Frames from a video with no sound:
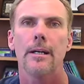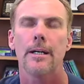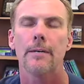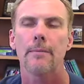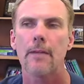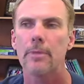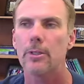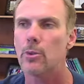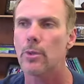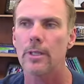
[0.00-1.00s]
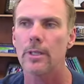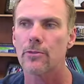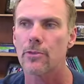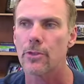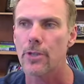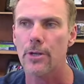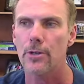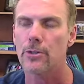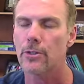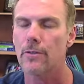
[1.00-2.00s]
I've been doing this for
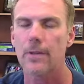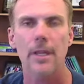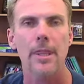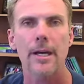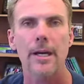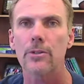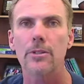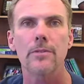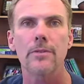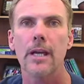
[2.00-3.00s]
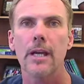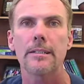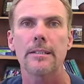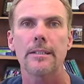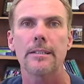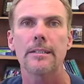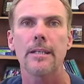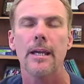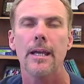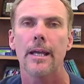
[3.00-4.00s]
years and have done thousands of cases,